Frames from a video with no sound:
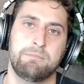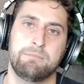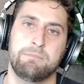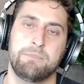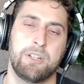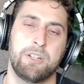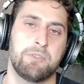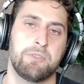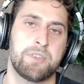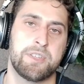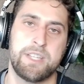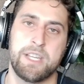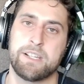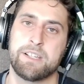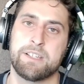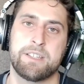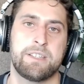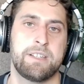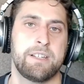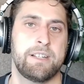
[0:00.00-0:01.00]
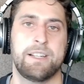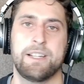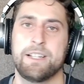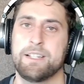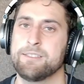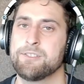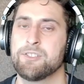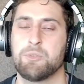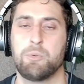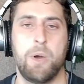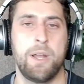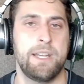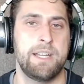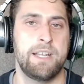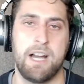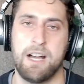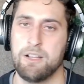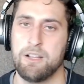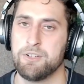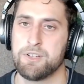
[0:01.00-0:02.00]
$6 to
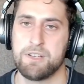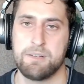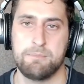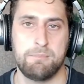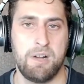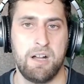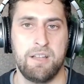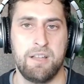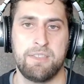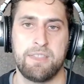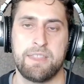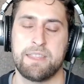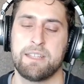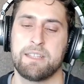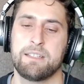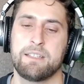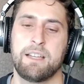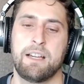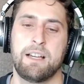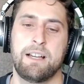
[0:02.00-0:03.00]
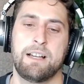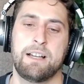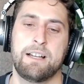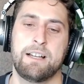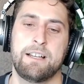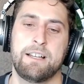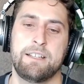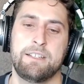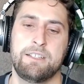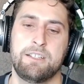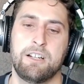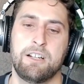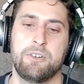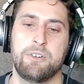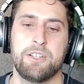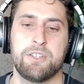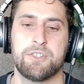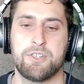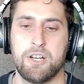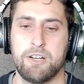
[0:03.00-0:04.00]
$20 a month
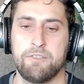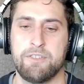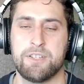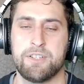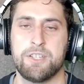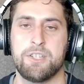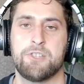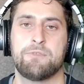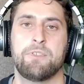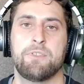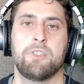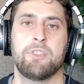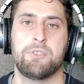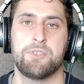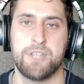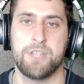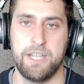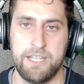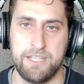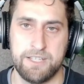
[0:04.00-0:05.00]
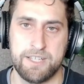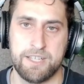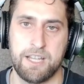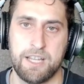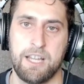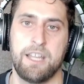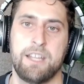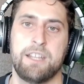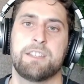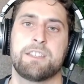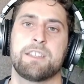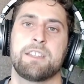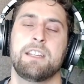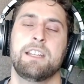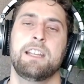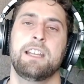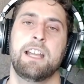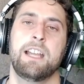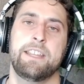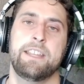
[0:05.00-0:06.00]
in services for those insights
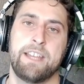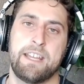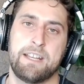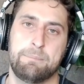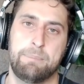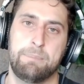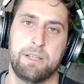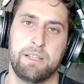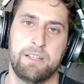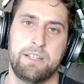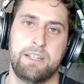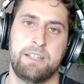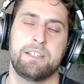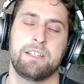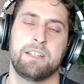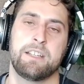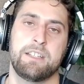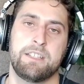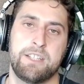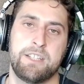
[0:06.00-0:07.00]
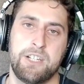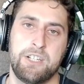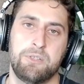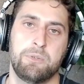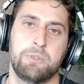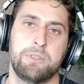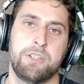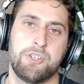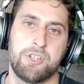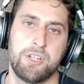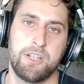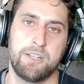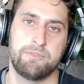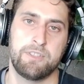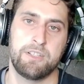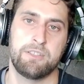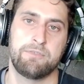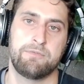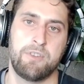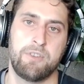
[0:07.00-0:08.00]
and that ability to continually shift
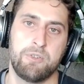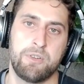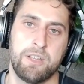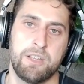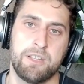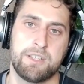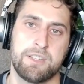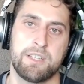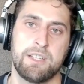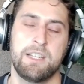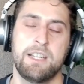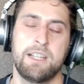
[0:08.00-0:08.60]
into focus.